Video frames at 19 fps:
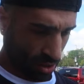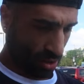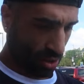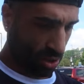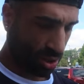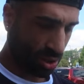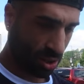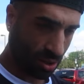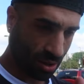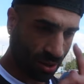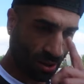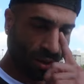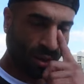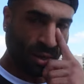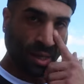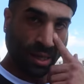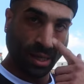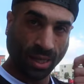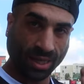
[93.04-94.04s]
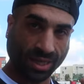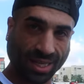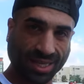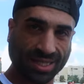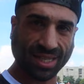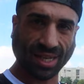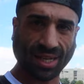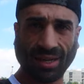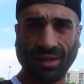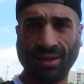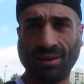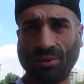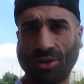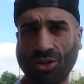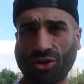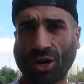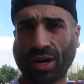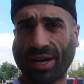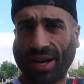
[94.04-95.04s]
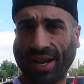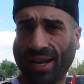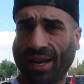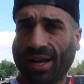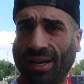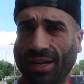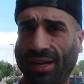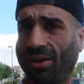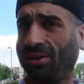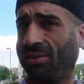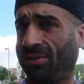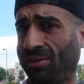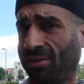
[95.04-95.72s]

look, legs done. I'm gonna try to get a haircut now,